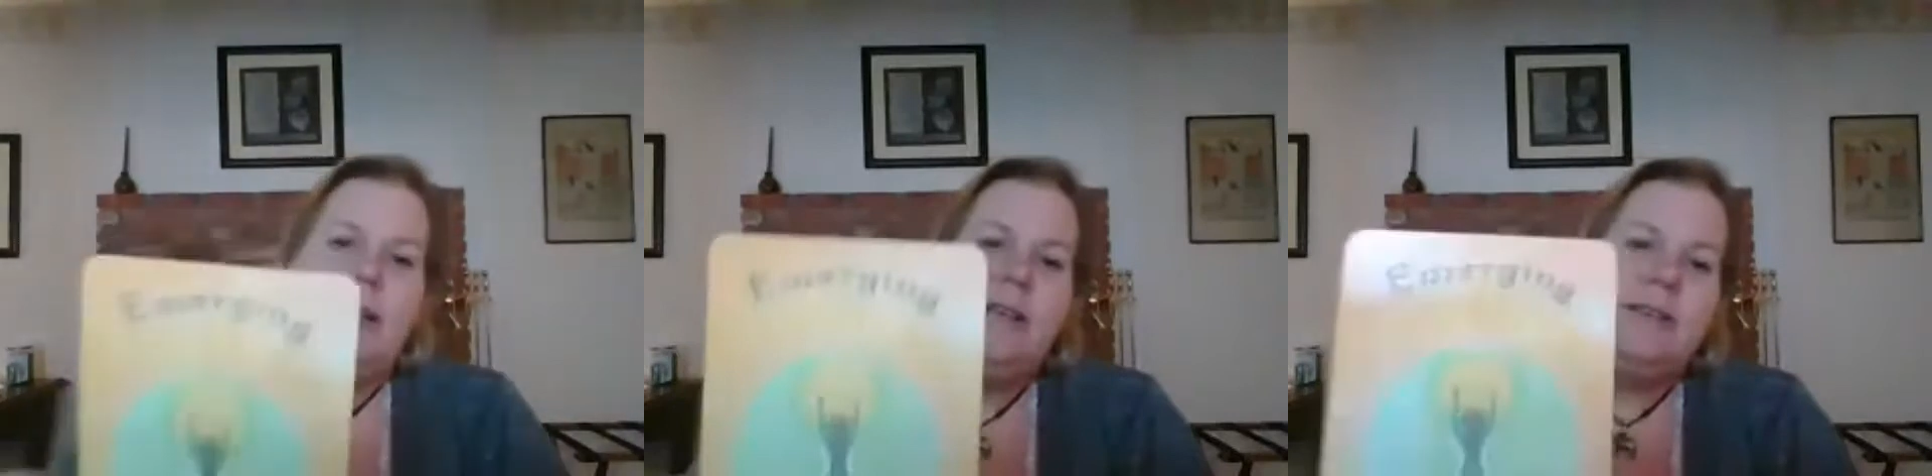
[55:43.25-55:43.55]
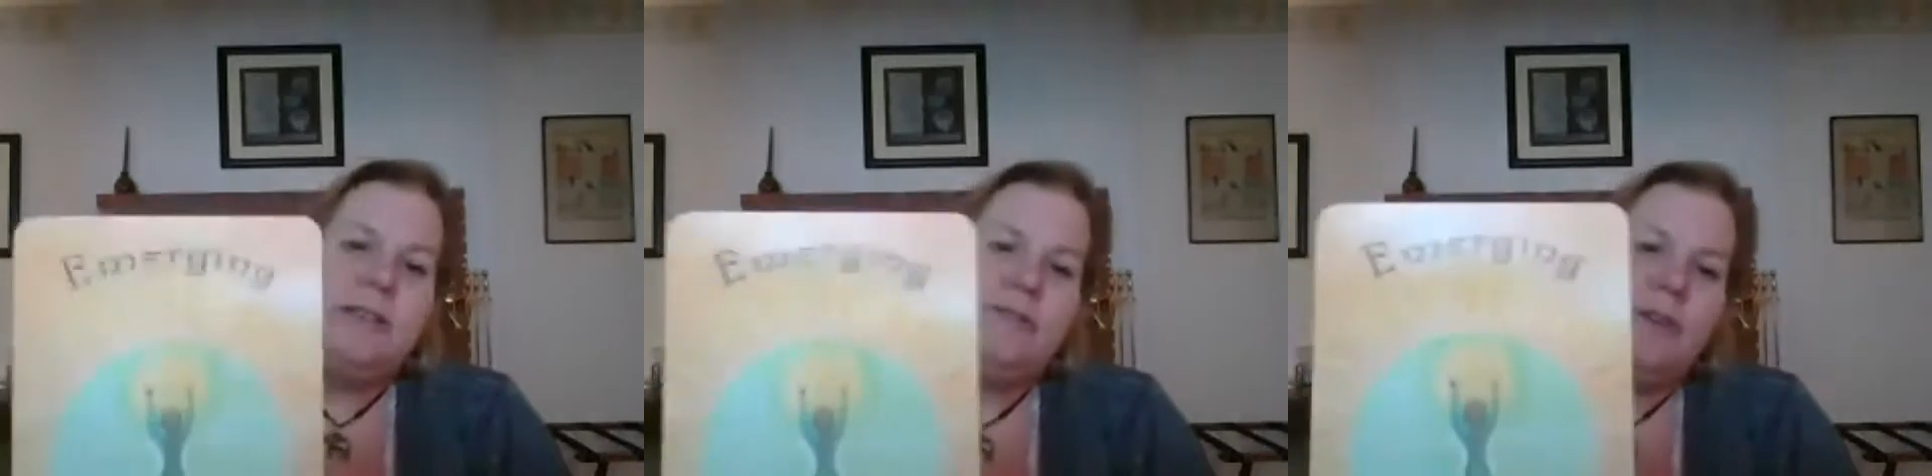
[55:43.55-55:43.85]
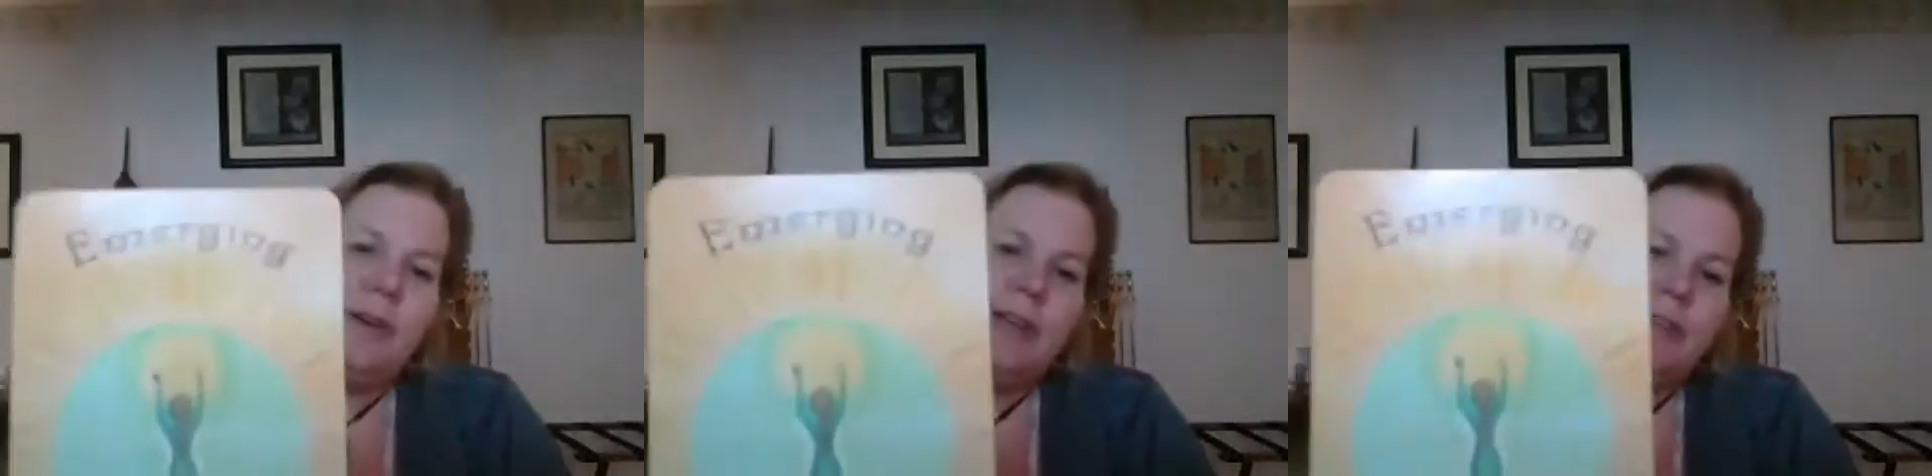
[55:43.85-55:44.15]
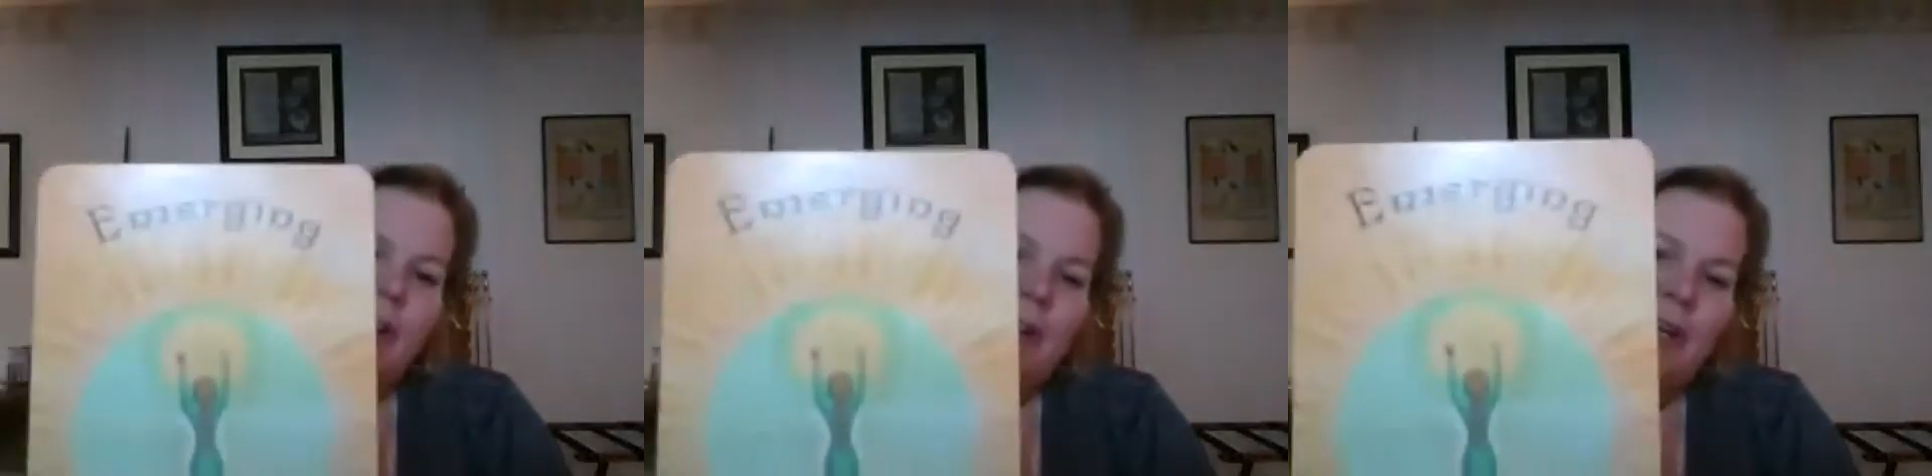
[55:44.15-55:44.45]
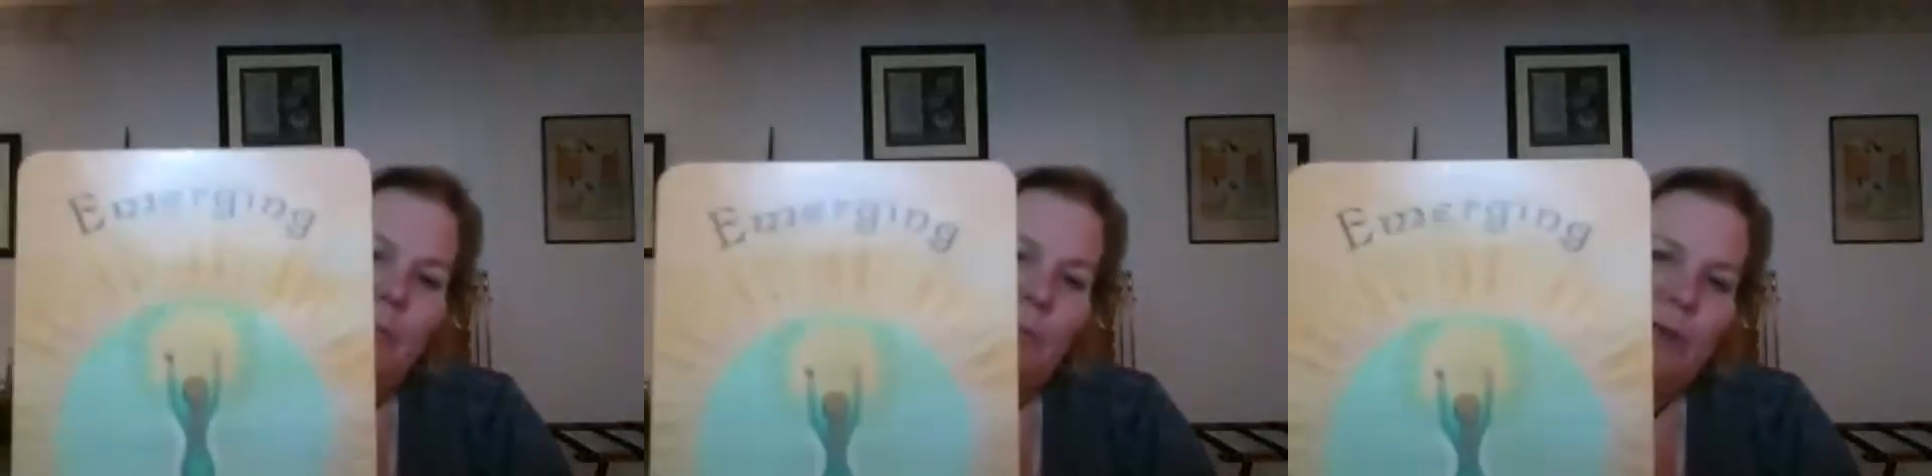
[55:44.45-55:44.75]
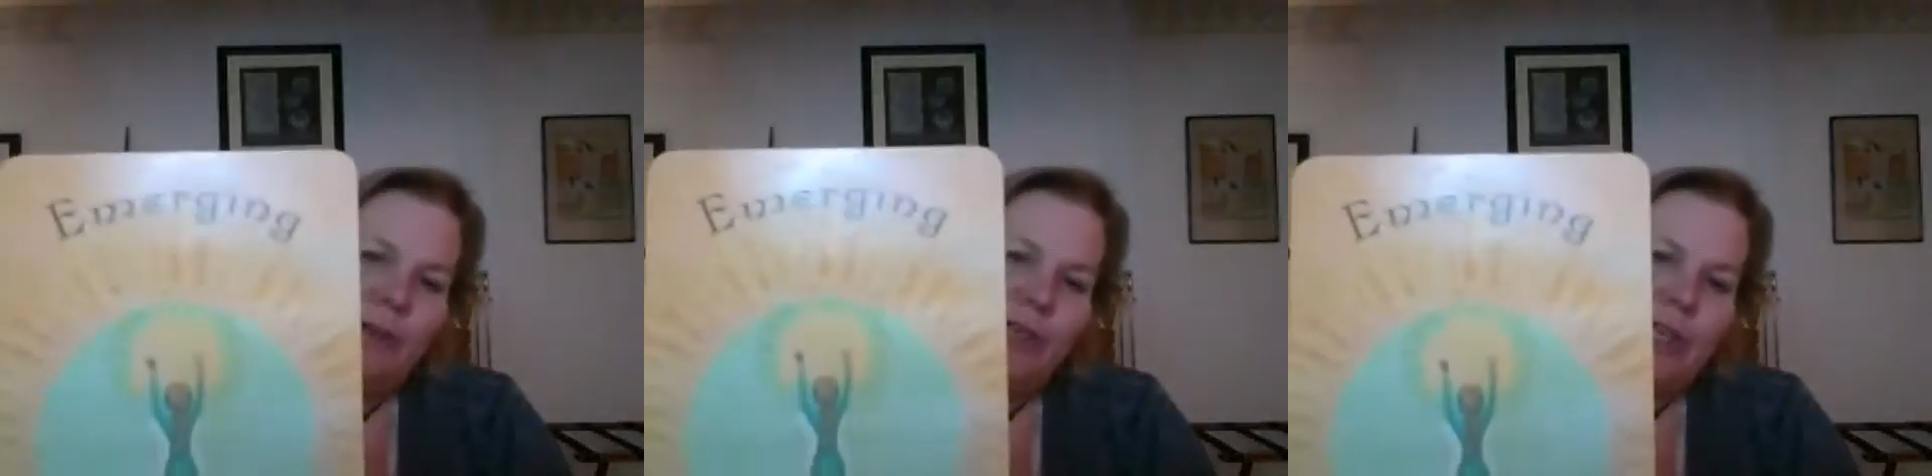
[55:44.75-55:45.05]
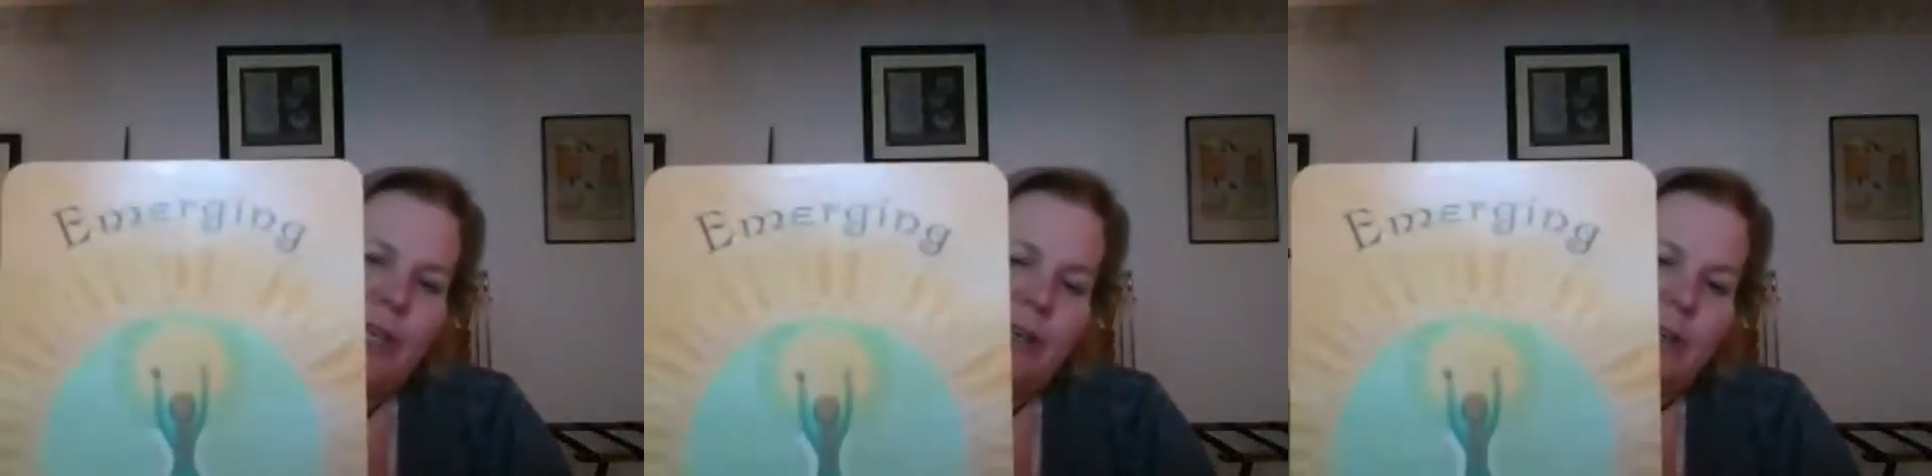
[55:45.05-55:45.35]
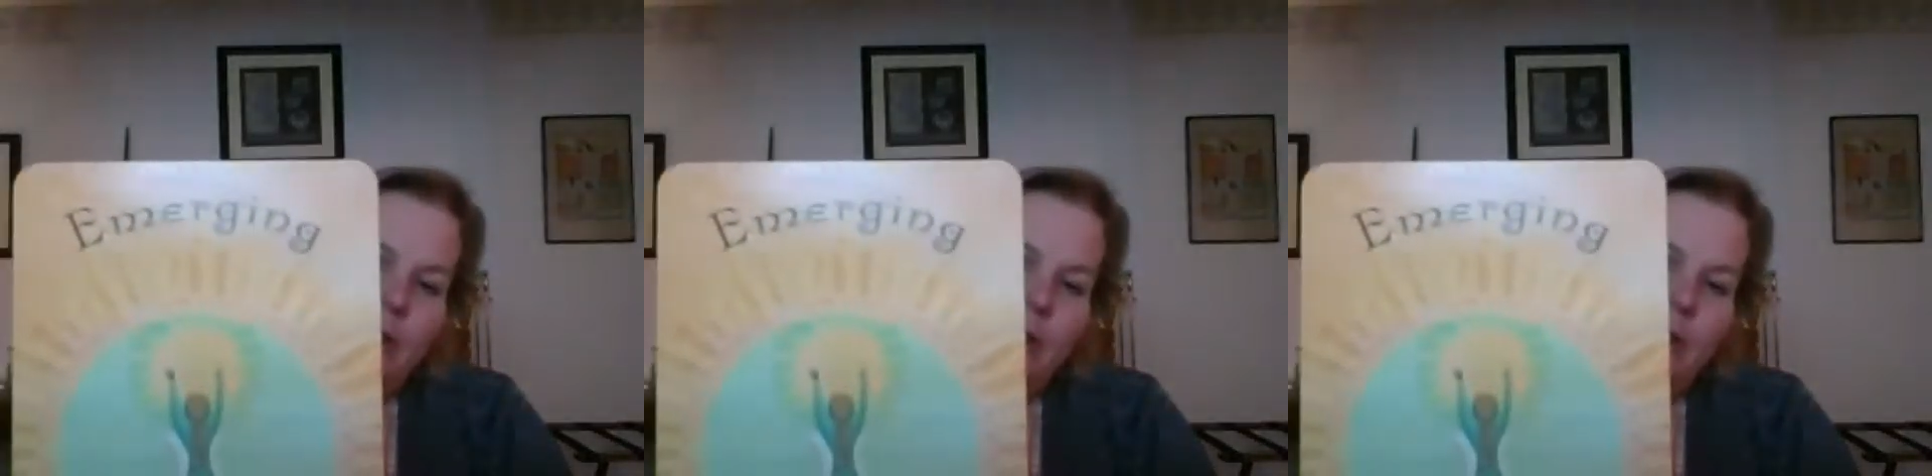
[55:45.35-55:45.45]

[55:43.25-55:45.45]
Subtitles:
is to focus on emerging.